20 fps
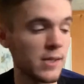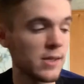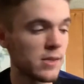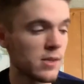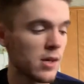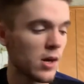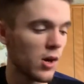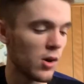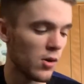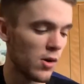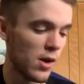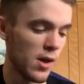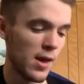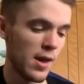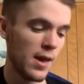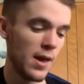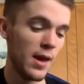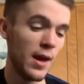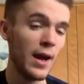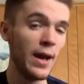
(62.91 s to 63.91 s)
So
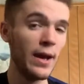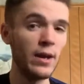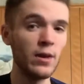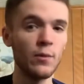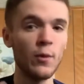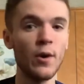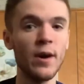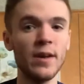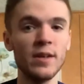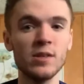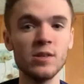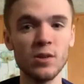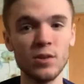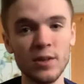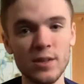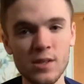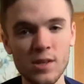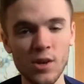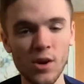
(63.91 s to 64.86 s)
anyways, let's get